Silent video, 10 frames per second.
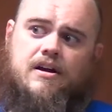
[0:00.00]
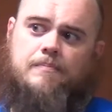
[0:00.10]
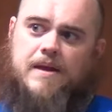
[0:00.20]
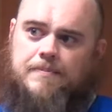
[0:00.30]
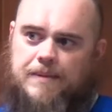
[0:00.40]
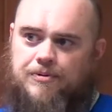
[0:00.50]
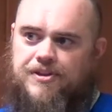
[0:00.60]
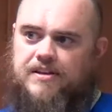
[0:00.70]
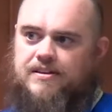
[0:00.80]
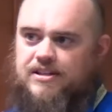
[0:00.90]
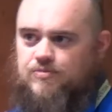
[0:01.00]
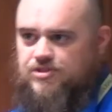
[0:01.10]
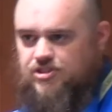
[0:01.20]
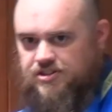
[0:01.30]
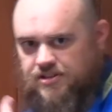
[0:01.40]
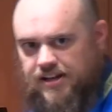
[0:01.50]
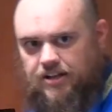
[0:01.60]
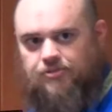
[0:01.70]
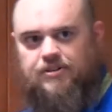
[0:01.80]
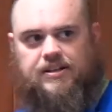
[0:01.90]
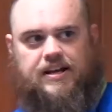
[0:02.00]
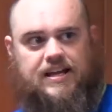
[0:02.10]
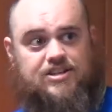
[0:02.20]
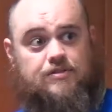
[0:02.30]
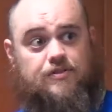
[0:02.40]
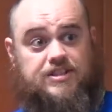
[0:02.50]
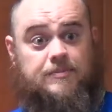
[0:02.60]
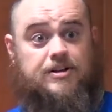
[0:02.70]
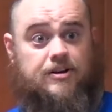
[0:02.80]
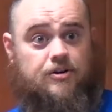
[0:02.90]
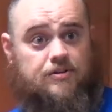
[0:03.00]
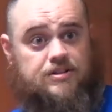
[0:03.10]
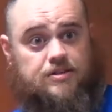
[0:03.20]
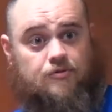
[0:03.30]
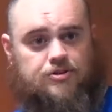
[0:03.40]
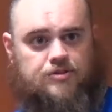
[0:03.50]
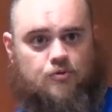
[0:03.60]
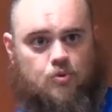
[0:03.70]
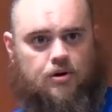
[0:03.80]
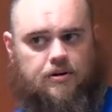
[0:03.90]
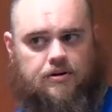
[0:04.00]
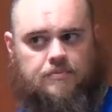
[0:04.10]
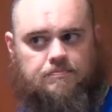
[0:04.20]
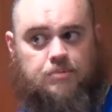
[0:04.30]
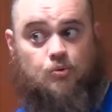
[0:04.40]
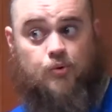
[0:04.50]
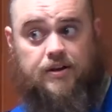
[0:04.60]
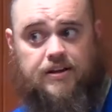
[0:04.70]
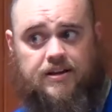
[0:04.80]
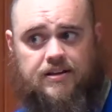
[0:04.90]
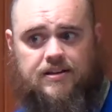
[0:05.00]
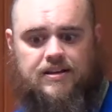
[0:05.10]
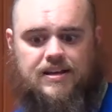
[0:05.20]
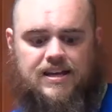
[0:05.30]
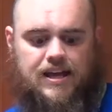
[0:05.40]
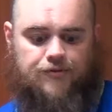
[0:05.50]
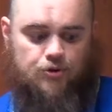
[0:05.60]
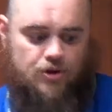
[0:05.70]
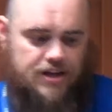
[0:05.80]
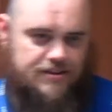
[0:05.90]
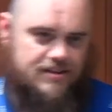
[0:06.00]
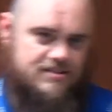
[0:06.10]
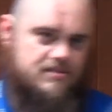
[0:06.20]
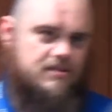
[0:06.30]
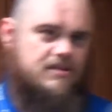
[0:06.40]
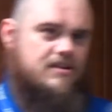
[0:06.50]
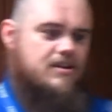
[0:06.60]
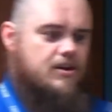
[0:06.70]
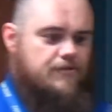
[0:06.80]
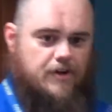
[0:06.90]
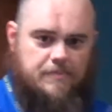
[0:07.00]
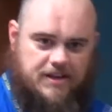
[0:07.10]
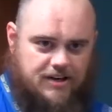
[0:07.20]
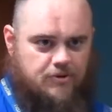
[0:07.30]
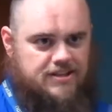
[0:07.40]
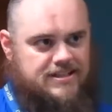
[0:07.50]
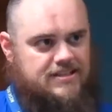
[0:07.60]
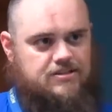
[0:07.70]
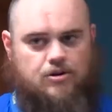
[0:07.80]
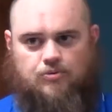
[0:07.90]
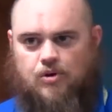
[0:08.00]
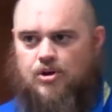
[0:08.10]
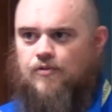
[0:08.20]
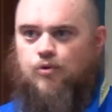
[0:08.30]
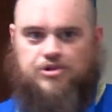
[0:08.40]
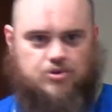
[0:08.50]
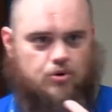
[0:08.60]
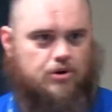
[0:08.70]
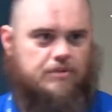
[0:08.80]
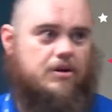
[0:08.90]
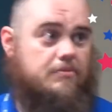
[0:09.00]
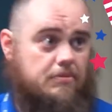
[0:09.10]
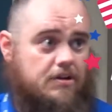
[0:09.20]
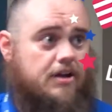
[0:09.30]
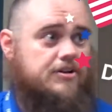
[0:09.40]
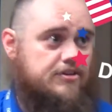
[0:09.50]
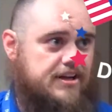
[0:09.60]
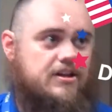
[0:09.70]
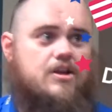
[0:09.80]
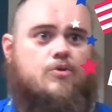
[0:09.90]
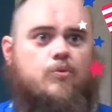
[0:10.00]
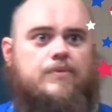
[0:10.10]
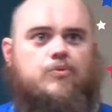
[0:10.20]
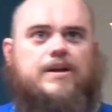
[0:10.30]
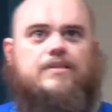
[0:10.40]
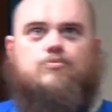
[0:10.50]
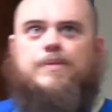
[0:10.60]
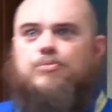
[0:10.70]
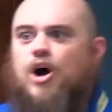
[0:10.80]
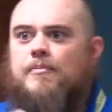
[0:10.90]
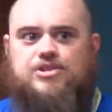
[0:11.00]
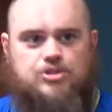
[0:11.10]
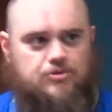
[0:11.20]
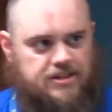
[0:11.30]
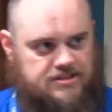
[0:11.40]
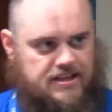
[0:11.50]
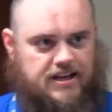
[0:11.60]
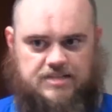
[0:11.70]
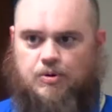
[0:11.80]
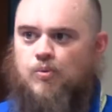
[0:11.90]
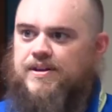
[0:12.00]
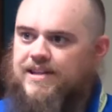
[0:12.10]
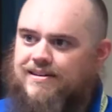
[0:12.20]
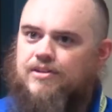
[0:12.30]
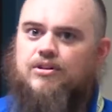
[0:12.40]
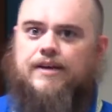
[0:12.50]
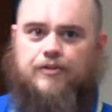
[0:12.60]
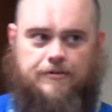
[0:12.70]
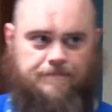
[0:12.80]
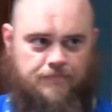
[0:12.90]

Many people think that this was just the dedication of a cemetery during the Civil War. But really, if you look at this, the very beginning when he says, fourscore, blah, blah, blah, like we promised you these things, but we didn't deliver.